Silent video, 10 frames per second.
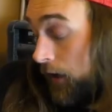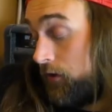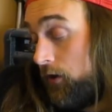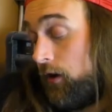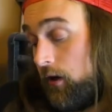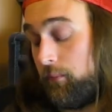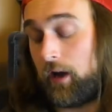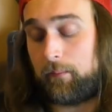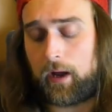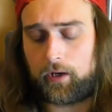I could, but
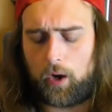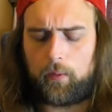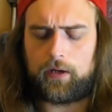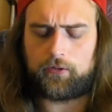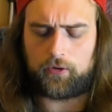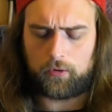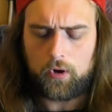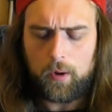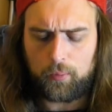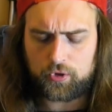I'm not going to.
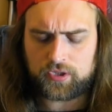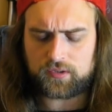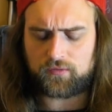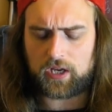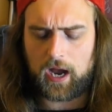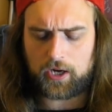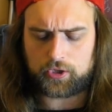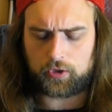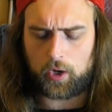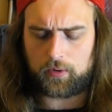Portions of the
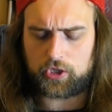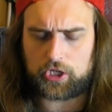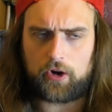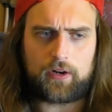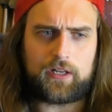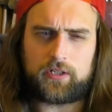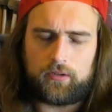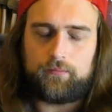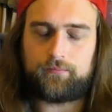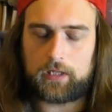auction are going to charity,
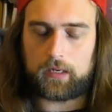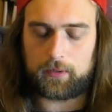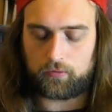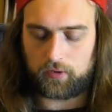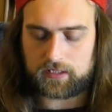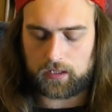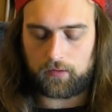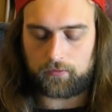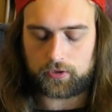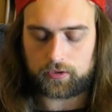so that'd be really
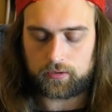selfish.